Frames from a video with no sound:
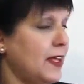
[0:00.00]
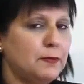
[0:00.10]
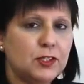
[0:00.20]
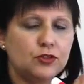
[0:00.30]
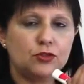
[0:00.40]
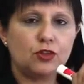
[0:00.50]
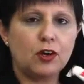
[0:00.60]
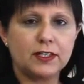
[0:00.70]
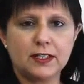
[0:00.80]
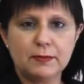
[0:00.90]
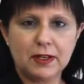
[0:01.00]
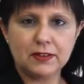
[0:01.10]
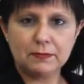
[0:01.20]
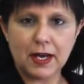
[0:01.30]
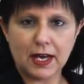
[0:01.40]
that means you're talking
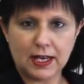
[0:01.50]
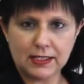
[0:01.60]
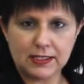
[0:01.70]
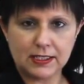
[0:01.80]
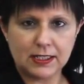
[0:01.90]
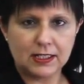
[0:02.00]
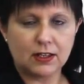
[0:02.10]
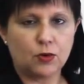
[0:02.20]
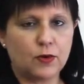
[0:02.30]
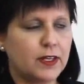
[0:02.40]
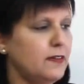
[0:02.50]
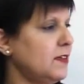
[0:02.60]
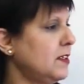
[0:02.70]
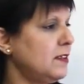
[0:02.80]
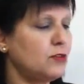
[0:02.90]
about the past, or
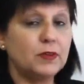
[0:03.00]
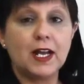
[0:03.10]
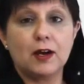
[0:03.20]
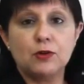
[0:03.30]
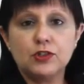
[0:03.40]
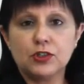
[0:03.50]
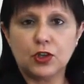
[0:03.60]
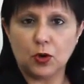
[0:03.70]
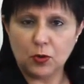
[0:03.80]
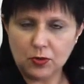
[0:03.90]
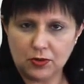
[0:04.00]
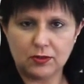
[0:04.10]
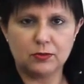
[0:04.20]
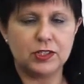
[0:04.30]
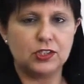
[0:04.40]
even 3 hours ago,
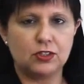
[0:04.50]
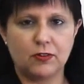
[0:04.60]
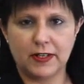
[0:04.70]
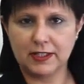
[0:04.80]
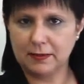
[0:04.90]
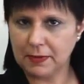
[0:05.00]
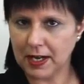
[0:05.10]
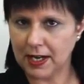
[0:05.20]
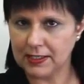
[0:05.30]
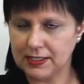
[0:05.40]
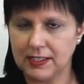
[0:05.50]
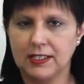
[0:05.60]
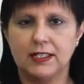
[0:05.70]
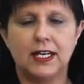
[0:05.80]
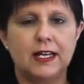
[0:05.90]
which is already the past,
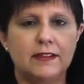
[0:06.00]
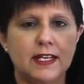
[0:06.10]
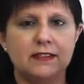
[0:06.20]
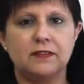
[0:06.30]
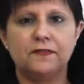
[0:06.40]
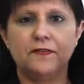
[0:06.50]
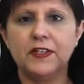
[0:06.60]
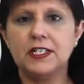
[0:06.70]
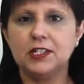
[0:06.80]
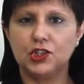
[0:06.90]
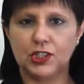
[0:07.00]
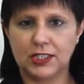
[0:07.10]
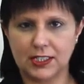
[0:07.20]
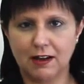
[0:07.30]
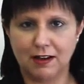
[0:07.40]
and that's a finished
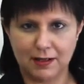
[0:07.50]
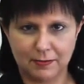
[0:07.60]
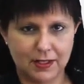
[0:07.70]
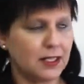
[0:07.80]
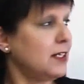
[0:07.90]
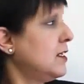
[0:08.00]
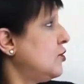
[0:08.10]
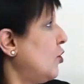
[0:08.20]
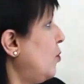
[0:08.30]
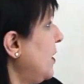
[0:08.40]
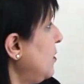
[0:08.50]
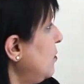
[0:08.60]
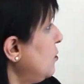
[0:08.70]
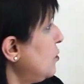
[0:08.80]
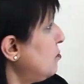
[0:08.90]
time. So when
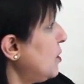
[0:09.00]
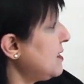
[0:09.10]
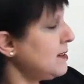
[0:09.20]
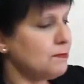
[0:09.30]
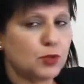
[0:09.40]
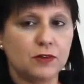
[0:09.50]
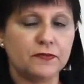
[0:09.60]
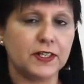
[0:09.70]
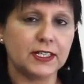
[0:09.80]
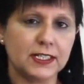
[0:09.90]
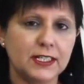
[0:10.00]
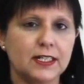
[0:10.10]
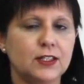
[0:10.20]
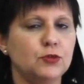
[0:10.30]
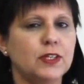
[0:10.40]
you use present perfect,
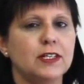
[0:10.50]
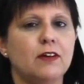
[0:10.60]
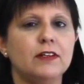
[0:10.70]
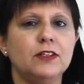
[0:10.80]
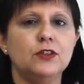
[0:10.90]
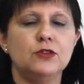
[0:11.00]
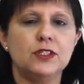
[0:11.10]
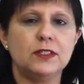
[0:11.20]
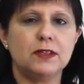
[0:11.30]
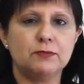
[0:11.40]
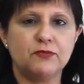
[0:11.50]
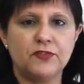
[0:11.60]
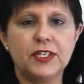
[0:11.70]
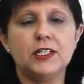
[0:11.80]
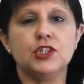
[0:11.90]
you cannot use it
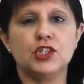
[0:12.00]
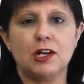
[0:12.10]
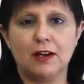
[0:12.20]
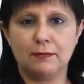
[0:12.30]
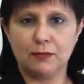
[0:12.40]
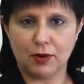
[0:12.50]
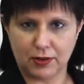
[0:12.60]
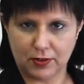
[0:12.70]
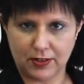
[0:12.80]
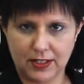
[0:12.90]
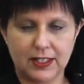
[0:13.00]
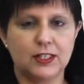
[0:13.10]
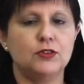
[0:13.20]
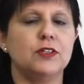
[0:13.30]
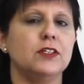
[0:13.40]
finished time marker.
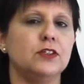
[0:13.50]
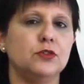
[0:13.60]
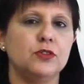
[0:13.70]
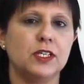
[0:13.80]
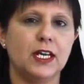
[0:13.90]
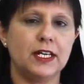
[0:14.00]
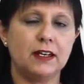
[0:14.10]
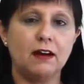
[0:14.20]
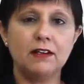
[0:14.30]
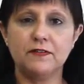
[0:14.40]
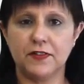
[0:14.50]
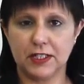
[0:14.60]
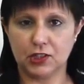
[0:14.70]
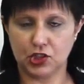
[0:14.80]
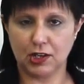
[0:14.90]
You can use an
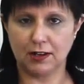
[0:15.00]
unfinished